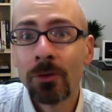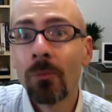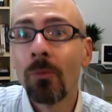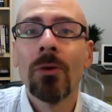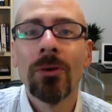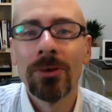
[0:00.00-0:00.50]

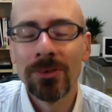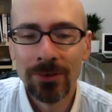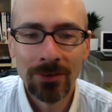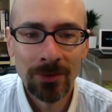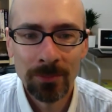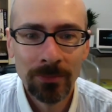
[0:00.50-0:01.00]
reward
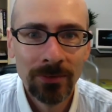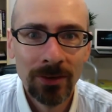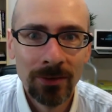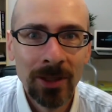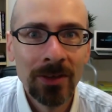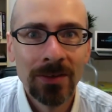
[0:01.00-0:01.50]

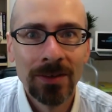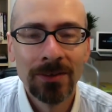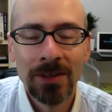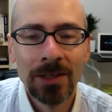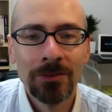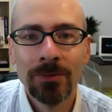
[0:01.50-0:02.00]
dispensing
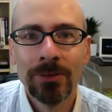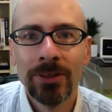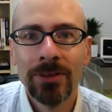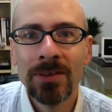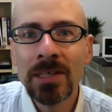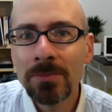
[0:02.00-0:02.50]
schedule
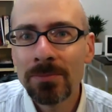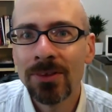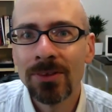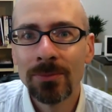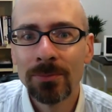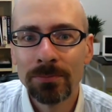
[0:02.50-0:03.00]
that
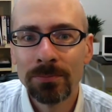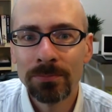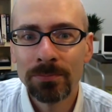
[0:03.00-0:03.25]
seems to